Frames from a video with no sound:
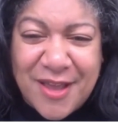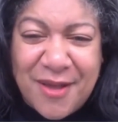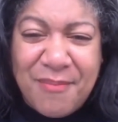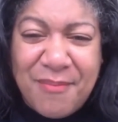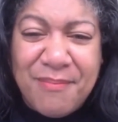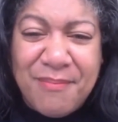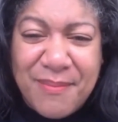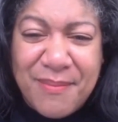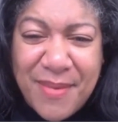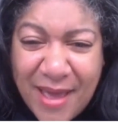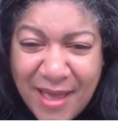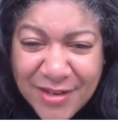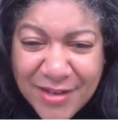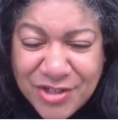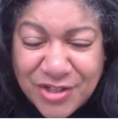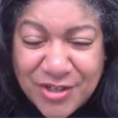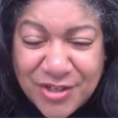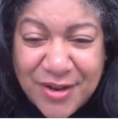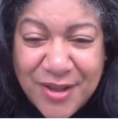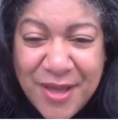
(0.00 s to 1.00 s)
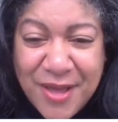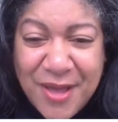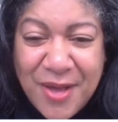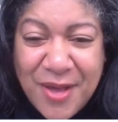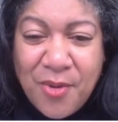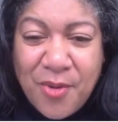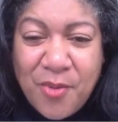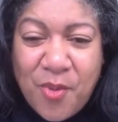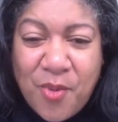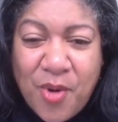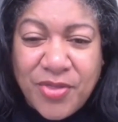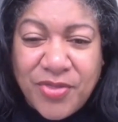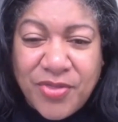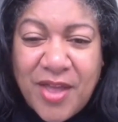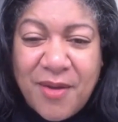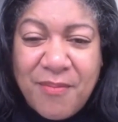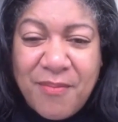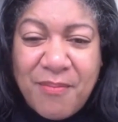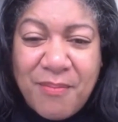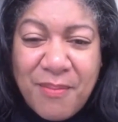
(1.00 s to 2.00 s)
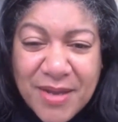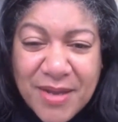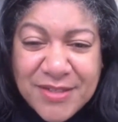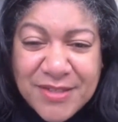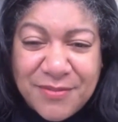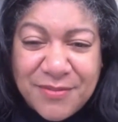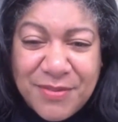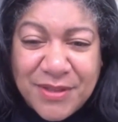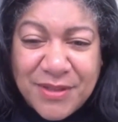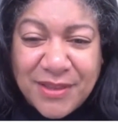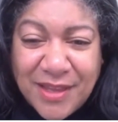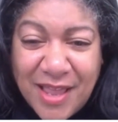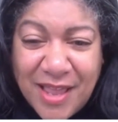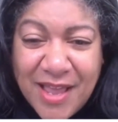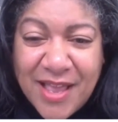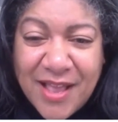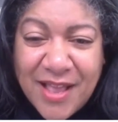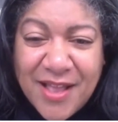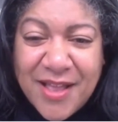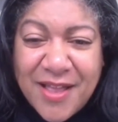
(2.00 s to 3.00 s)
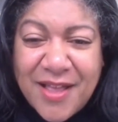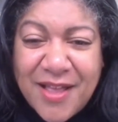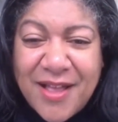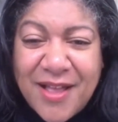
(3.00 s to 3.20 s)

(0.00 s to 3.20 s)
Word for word: imagine what that must have been like